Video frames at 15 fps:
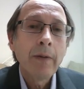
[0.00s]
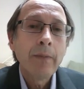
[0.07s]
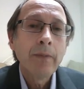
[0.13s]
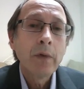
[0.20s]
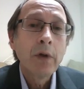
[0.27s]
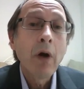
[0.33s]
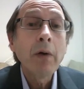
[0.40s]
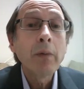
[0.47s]

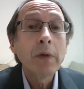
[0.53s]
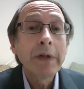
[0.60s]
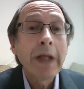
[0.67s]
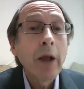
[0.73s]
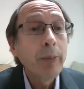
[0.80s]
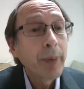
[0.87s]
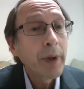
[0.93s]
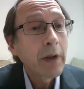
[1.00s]
no one was
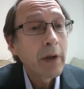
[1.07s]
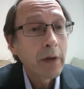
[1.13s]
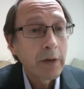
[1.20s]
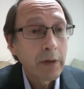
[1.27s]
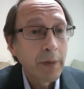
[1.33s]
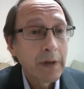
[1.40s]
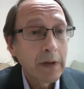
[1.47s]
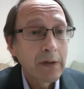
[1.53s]
helping her
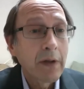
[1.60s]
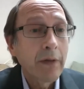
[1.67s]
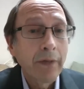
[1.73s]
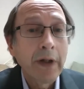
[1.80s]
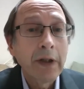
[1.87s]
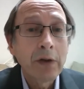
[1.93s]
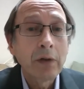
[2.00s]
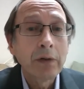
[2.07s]
with this
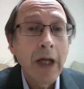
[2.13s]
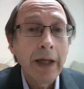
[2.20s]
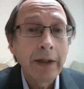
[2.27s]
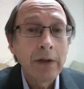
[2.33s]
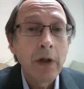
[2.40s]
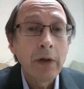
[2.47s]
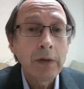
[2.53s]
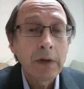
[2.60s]
differential
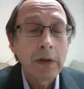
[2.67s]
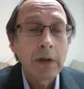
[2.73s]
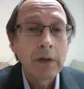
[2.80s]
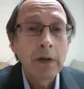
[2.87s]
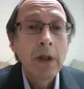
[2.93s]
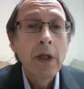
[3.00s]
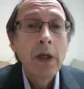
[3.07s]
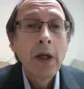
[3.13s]

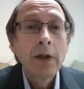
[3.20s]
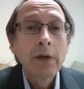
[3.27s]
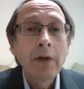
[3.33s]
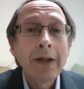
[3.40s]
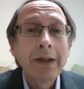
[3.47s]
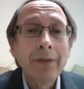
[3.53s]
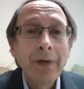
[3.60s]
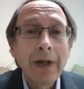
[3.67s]
diagnosis. So
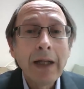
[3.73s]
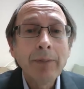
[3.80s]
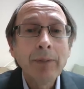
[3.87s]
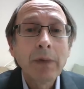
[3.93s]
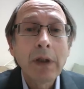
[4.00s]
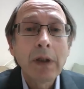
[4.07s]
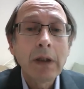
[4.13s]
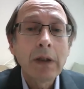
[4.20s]
I
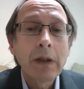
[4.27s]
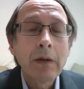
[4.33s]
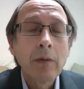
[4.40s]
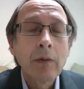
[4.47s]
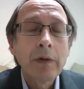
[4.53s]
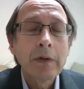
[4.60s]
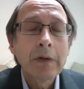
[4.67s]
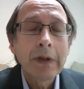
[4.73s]
developed the
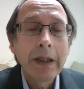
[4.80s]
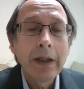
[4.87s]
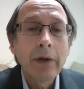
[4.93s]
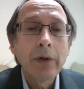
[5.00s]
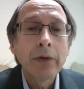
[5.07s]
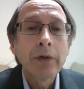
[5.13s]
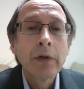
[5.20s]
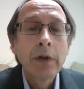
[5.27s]

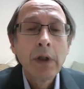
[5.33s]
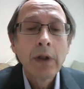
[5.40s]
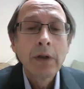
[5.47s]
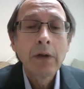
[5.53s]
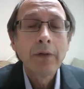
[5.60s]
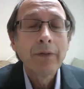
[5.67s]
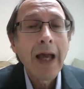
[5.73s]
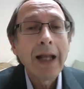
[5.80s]
skills
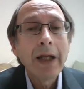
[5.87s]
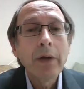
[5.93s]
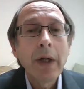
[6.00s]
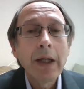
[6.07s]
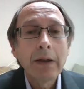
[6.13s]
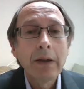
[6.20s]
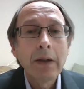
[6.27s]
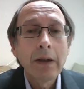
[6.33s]
to
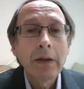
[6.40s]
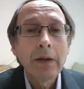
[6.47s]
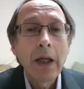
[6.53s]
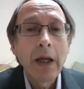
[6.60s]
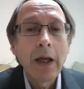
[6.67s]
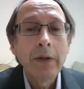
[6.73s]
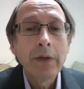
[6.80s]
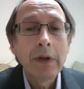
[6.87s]
evaluate
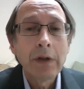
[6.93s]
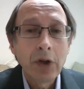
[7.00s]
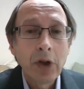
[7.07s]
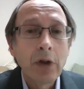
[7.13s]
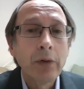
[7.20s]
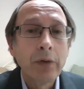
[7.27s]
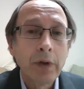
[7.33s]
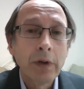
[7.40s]
these
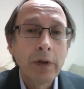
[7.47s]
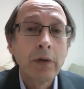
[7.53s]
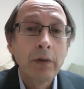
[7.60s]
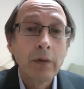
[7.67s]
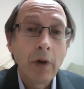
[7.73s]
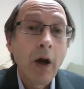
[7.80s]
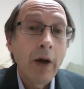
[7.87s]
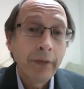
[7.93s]
children
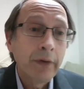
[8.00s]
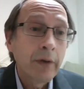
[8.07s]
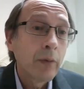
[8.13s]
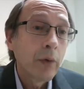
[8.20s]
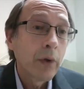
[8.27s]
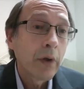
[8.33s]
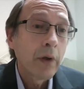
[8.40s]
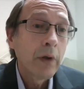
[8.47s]
who often
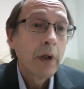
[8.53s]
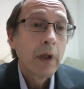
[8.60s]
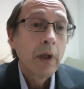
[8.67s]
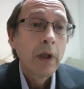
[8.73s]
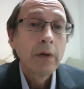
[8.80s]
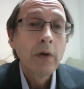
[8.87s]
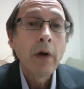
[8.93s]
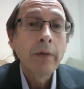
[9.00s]
were
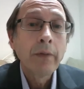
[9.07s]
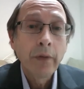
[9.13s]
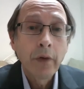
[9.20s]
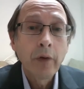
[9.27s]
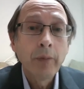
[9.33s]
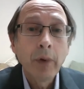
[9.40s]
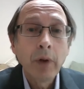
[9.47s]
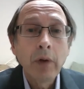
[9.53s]

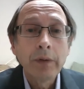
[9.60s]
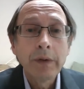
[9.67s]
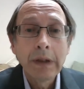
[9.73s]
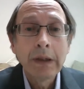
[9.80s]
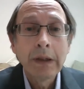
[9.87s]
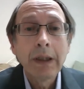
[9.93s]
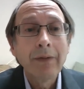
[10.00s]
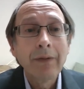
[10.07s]
nonverbal or
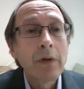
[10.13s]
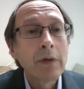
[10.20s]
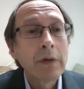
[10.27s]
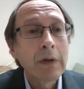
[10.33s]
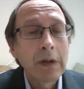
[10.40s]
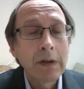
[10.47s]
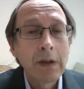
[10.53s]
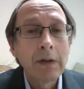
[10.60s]
didn't give
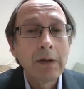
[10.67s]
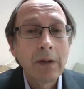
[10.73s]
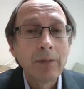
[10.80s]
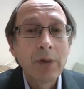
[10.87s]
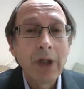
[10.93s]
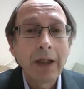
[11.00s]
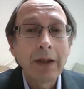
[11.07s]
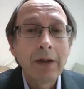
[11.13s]
consistent
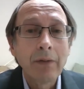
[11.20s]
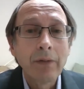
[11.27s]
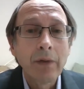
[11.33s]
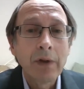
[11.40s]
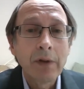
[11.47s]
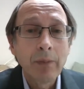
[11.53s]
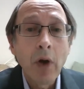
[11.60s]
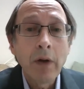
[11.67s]
subjective
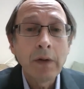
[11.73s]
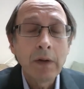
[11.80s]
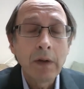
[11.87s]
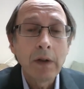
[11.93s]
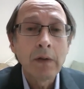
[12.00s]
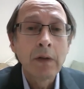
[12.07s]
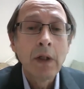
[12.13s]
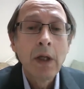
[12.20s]

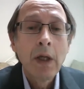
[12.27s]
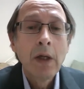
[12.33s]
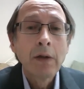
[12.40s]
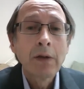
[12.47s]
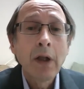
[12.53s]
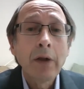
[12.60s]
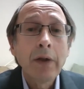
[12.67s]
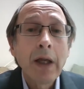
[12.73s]
responses
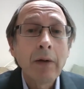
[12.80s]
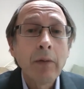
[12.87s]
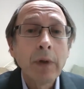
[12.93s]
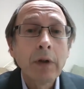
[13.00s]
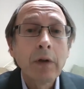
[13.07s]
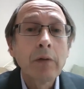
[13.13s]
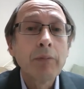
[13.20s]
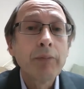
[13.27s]
so that we
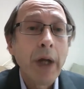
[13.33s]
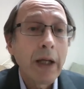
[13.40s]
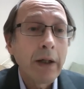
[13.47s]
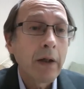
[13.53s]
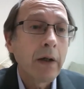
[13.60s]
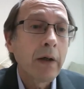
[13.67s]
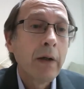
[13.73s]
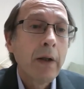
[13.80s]
could
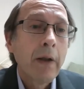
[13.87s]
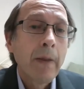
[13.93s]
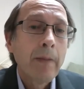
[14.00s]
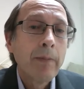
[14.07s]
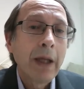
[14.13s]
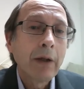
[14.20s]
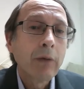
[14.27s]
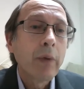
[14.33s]
better
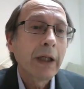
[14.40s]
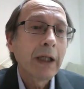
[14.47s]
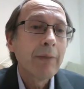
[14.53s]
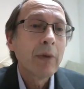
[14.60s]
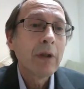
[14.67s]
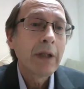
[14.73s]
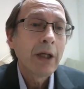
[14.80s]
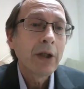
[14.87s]
make
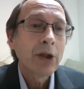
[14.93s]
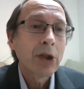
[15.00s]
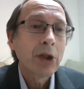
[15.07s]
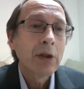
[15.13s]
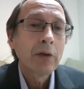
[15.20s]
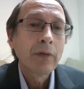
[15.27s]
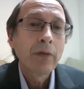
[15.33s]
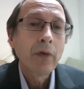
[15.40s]

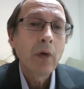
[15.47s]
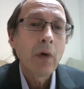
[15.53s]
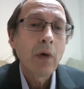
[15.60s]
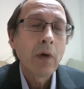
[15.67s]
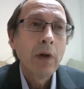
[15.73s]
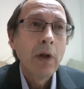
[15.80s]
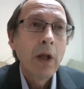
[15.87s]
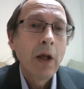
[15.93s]
recommendations
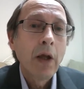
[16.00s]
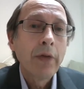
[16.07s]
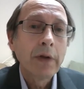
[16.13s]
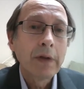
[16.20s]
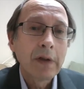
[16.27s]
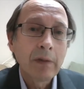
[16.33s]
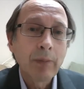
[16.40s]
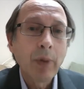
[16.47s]
for the
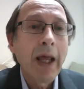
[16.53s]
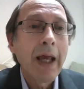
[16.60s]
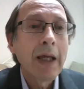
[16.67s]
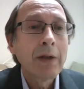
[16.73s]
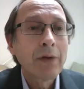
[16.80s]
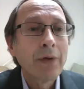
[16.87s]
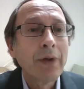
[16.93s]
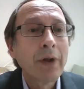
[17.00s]

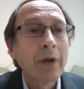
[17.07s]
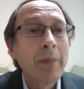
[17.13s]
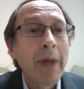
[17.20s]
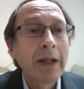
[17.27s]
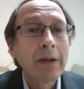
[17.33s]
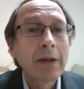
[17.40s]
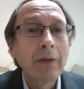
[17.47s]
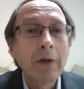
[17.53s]
displays on the
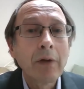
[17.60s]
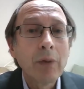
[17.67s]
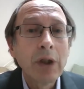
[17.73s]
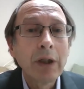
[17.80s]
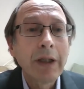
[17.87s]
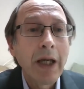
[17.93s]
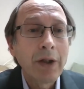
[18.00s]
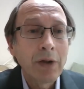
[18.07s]
augmentative
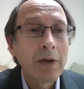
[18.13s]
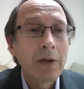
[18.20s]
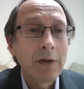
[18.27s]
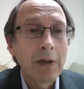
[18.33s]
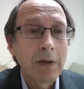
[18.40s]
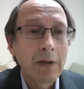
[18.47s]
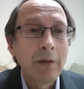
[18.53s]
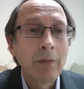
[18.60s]
communication
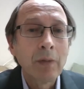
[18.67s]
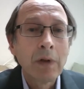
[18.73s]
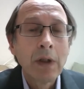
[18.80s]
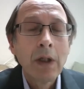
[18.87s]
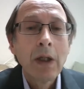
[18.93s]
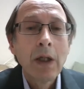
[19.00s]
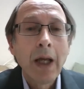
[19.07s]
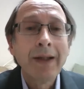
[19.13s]
systems.
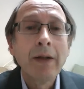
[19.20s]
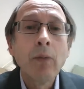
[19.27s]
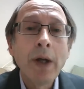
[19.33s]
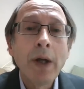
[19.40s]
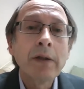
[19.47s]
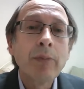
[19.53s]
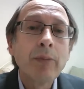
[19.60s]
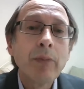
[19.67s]
And then
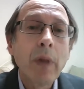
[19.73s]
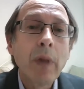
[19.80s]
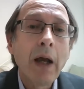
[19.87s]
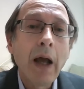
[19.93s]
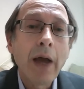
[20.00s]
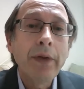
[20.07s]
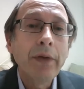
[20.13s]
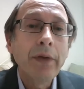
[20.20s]
once
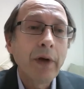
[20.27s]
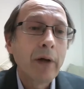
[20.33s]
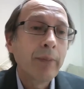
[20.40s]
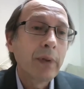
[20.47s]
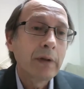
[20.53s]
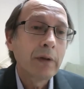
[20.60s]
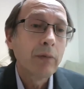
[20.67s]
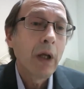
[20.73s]
other
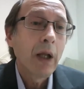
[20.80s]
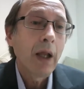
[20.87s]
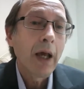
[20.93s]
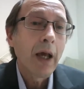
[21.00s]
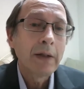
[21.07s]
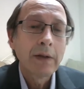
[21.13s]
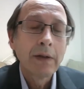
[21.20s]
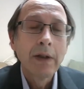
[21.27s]
therapists
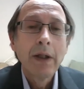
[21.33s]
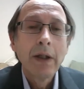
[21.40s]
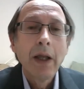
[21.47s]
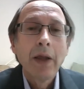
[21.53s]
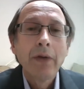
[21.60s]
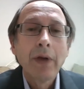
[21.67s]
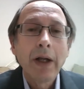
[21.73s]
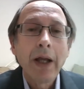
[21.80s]
realized
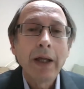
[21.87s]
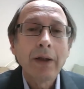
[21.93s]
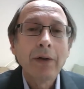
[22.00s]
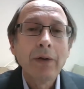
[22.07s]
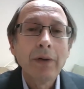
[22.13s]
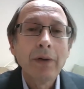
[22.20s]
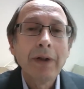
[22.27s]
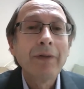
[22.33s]
that I
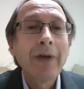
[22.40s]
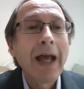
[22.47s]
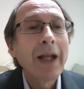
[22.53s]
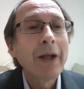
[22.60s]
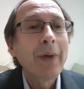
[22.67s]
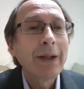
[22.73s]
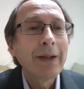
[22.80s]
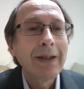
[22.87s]
could
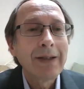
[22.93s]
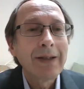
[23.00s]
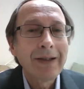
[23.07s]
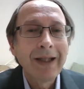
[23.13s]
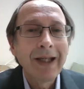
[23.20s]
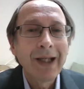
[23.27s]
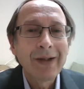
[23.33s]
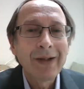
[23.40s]
evaluate these
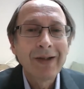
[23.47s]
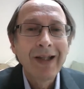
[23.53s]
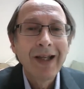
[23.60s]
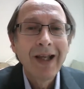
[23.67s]
kids